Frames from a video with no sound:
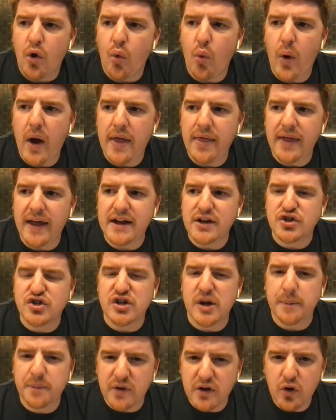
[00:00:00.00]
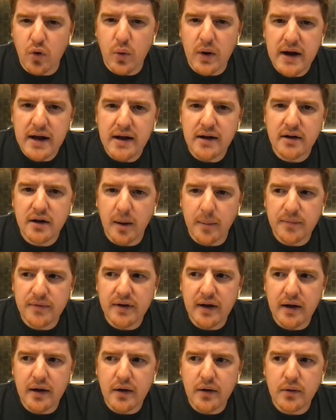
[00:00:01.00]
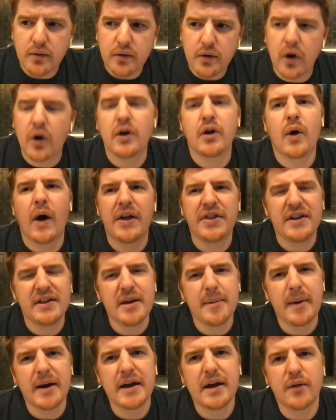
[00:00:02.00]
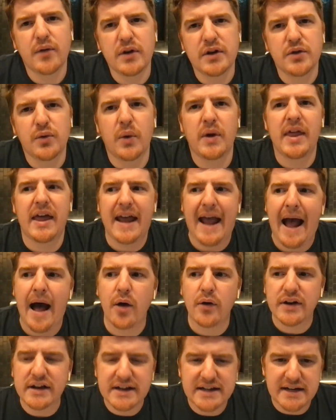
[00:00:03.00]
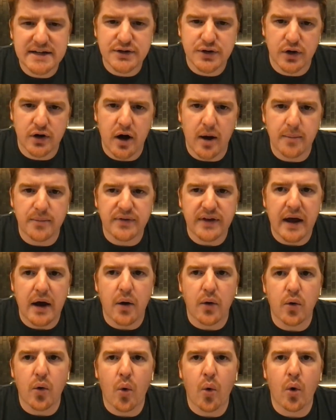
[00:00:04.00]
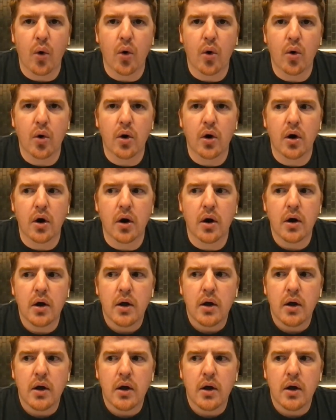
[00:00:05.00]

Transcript: when like Gypsy Queen comes out, or no, I think they might have got rid of it. When like Allen and Ginter comes out, or